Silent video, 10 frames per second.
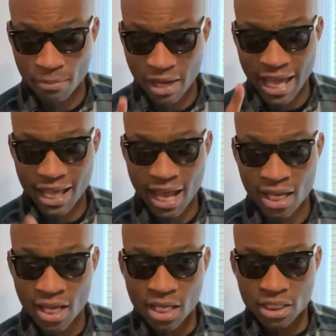but I gotta
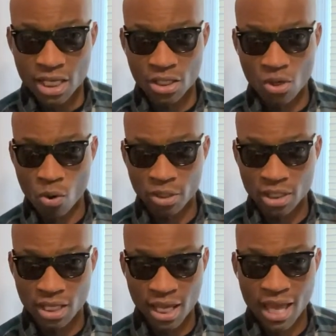tell you on
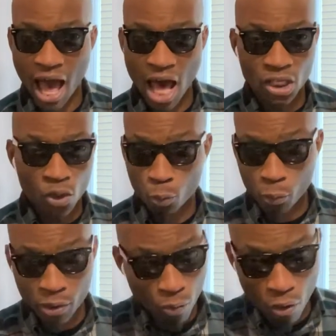today, God
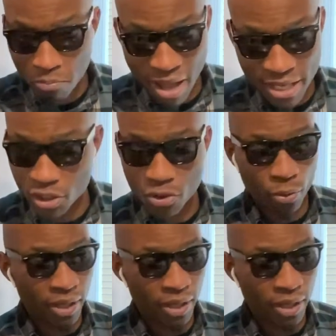rewrote my story.